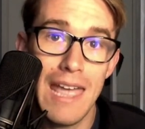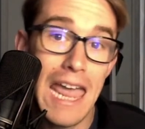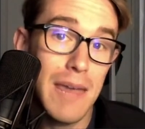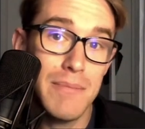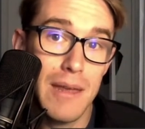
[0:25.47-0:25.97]

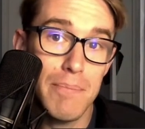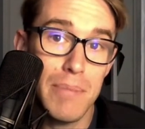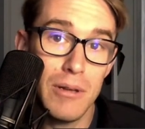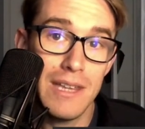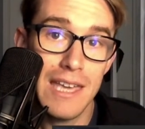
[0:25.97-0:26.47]
aimed at
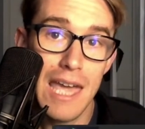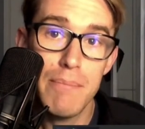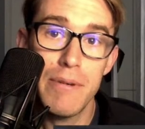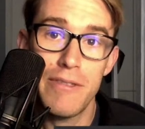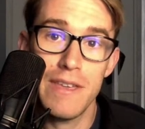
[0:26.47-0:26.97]
building
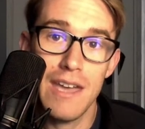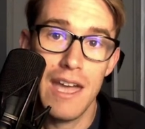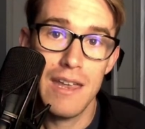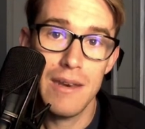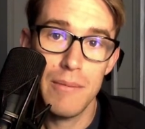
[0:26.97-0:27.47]
empathy
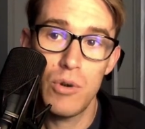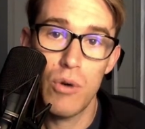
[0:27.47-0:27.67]
and